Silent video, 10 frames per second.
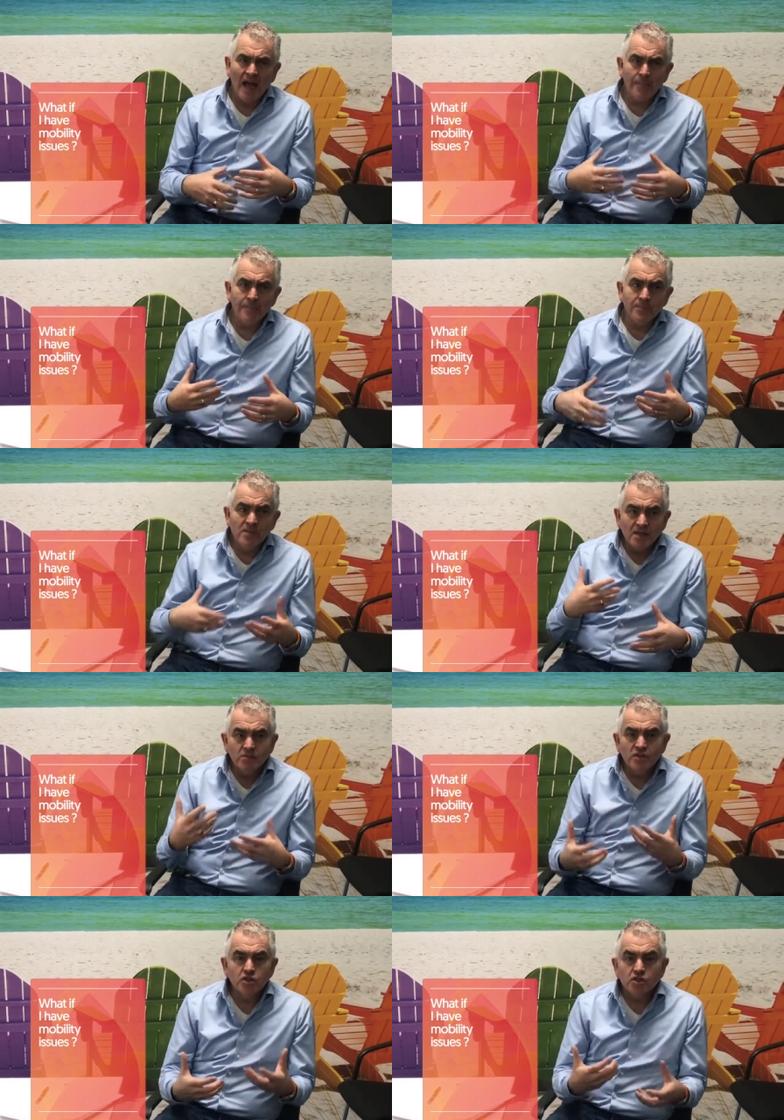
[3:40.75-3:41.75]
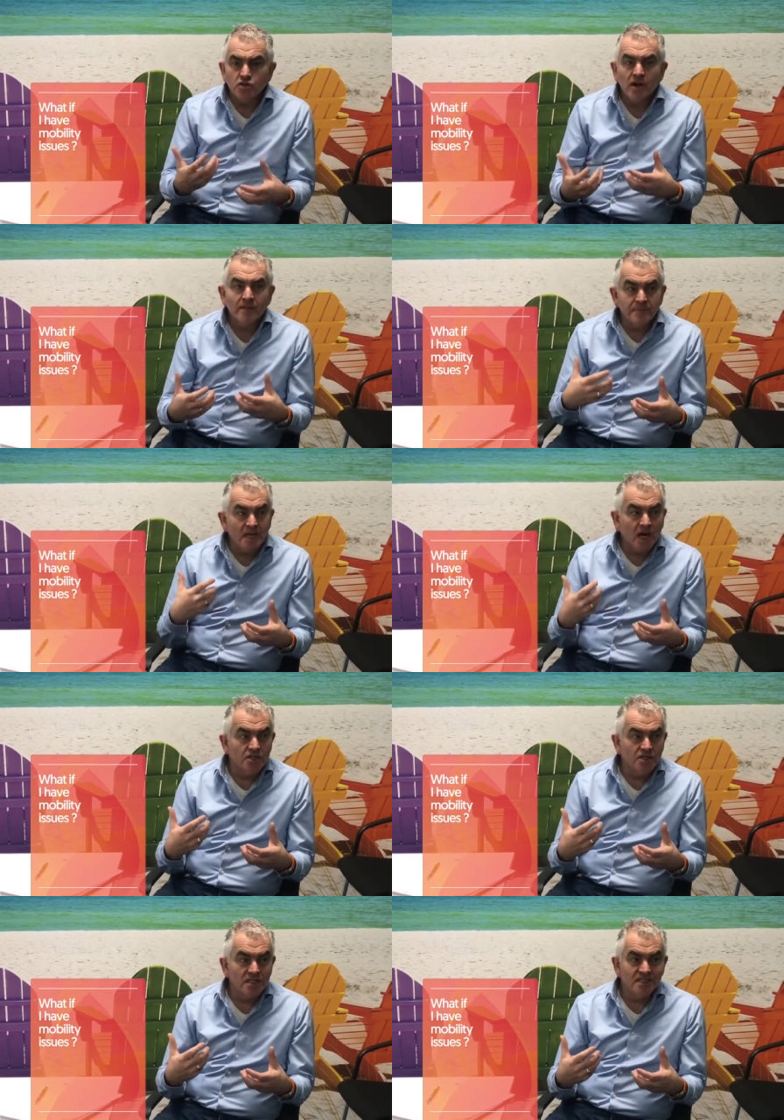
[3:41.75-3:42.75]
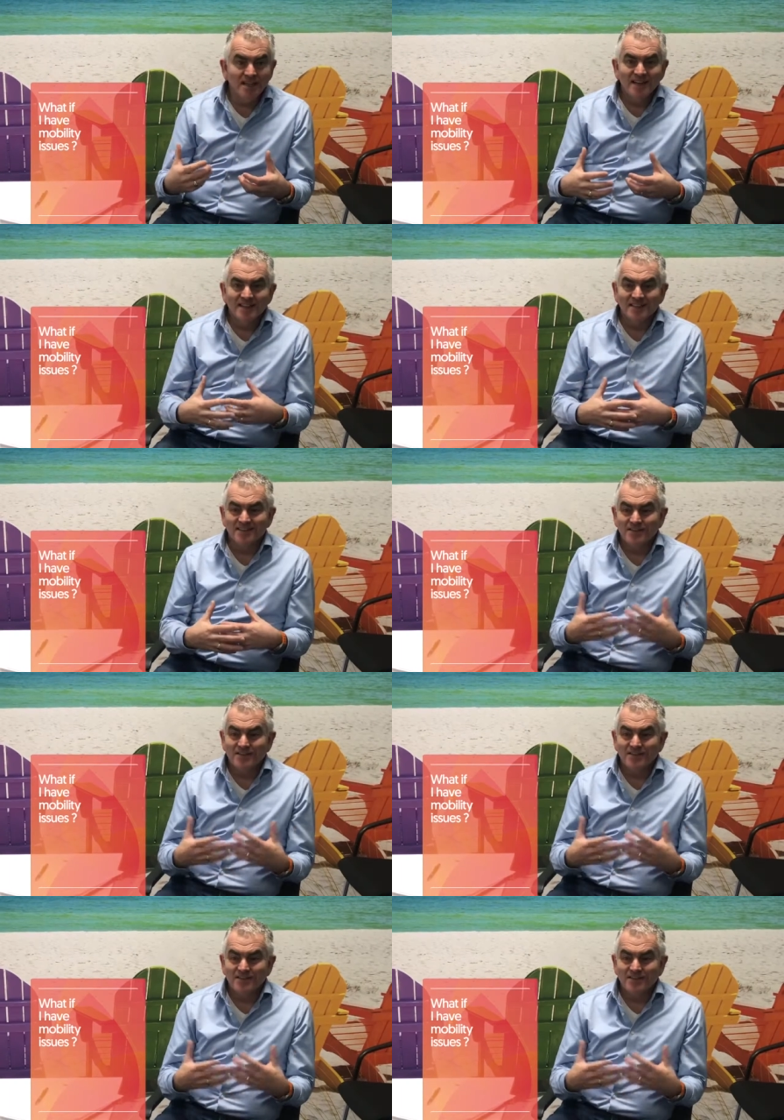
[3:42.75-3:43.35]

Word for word: Um, we just try and be conscious that,